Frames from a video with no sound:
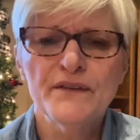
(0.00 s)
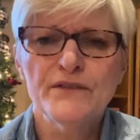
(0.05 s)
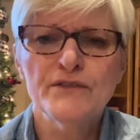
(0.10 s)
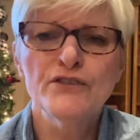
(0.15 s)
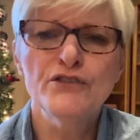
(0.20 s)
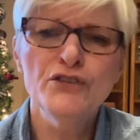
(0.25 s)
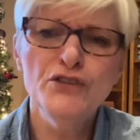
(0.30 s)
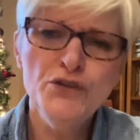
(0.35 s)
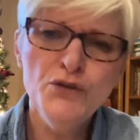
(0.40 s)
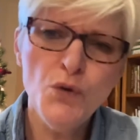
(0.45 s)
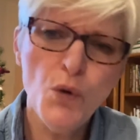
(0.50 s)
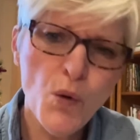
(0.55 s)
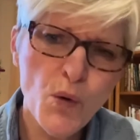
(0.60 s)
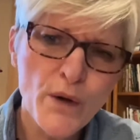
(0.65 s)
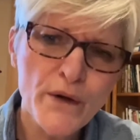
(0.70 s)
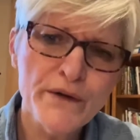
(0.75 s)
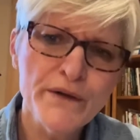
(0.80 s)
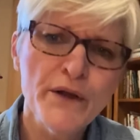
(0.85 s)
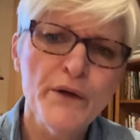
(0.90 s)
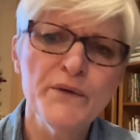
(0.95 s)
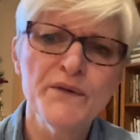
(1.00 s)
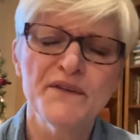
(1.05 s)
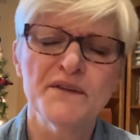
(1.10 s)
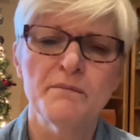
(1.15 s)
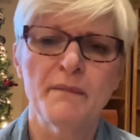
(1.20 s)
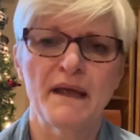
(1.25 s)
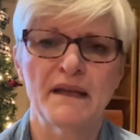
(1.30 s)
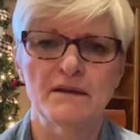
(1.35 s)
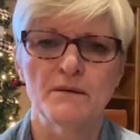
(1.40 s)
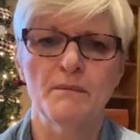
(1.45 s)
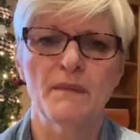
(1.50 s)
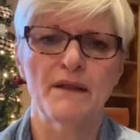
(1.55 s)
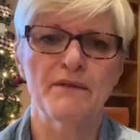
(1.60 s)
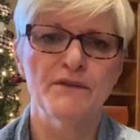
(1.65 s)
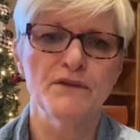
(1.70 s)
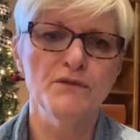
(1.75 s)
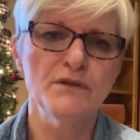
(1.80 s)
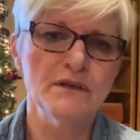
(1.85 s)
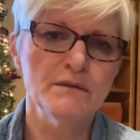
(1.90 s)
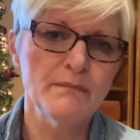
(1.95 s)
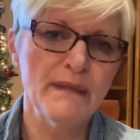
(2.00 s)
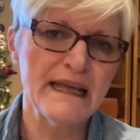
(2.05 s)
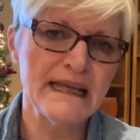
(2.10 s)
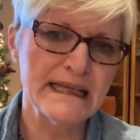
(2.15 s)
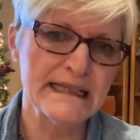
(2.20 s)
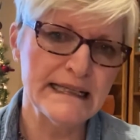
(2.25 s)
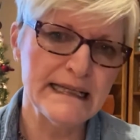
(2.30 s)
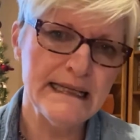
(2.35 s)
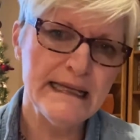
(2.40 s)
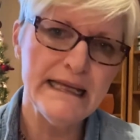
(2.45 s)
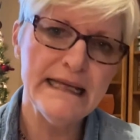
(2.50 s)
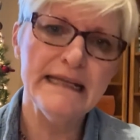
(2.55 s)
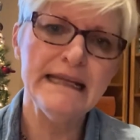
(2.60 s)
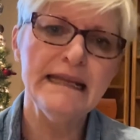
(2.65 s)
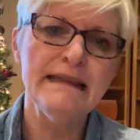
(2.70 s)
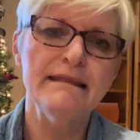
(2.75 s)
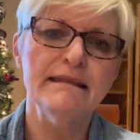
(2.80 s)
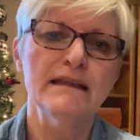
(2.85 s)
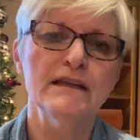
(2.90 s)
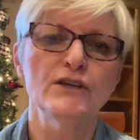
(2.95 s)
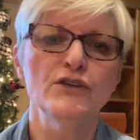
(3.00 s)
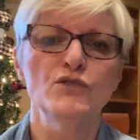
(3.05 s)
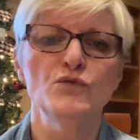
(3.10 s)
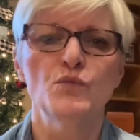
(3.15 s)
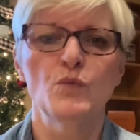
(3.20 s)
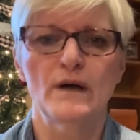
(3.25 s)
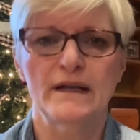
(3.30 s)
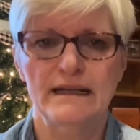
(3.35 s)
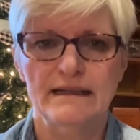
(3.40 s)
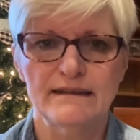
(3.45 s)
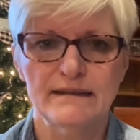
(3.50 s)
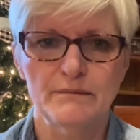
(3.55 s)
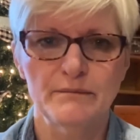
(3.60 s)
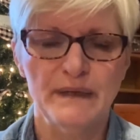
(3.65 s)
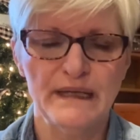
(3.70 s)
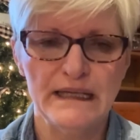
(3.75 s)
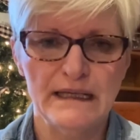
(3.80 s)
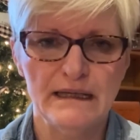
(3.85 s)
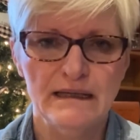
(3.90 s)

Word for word: It's your no spend month. You can make it anything you want it to be.